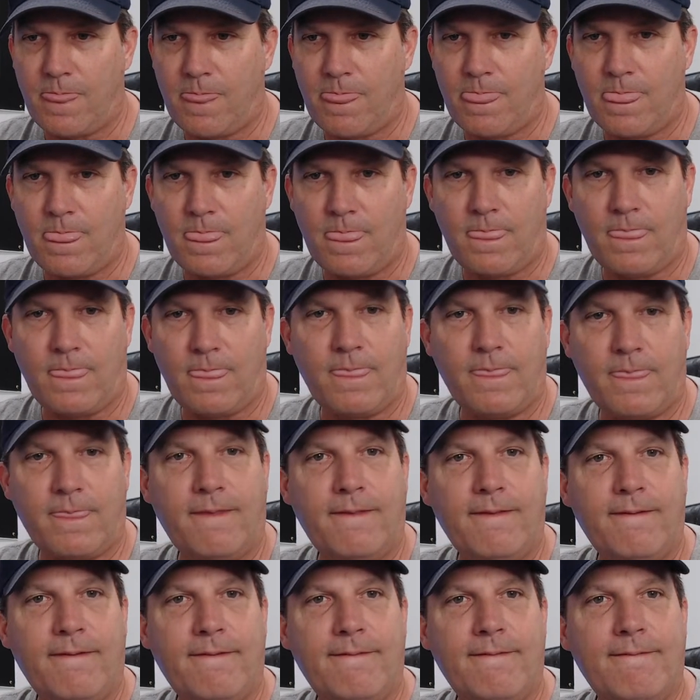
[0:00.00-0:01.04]

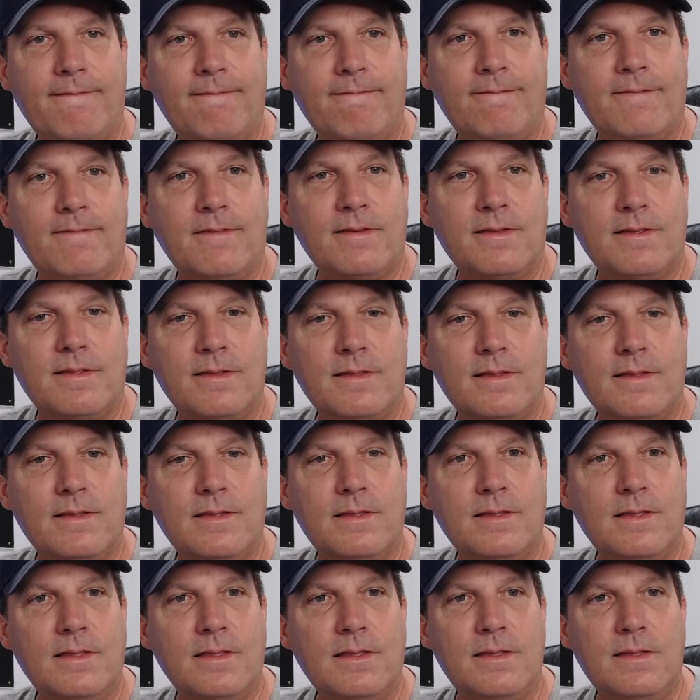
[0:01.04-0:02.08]

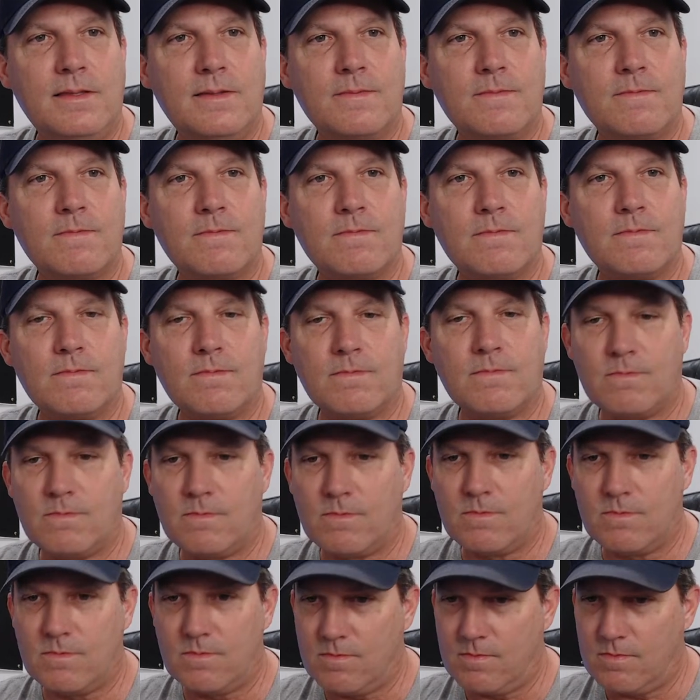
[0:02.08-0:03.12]

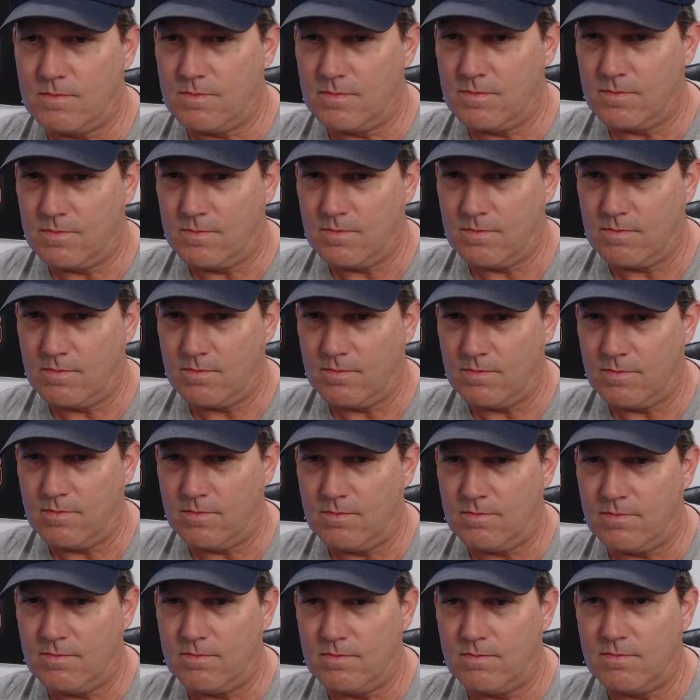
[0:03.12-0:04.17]

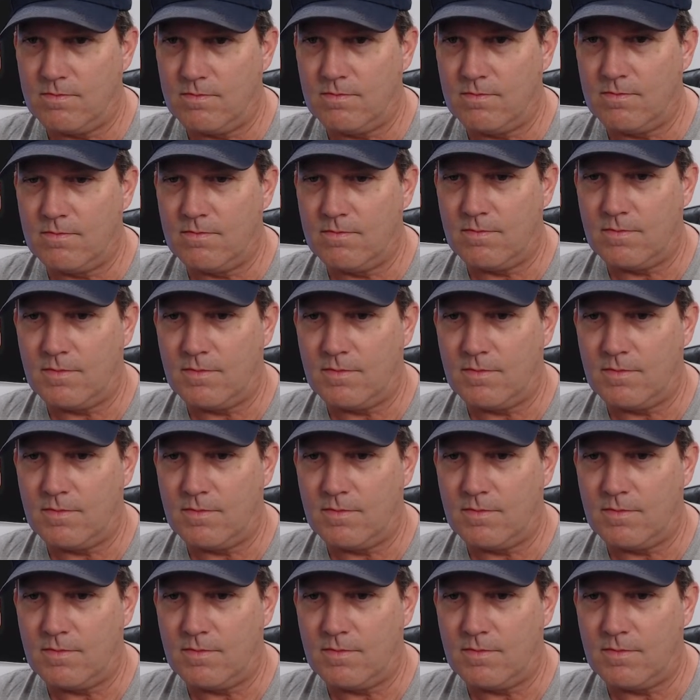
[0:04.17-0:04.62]
(silence)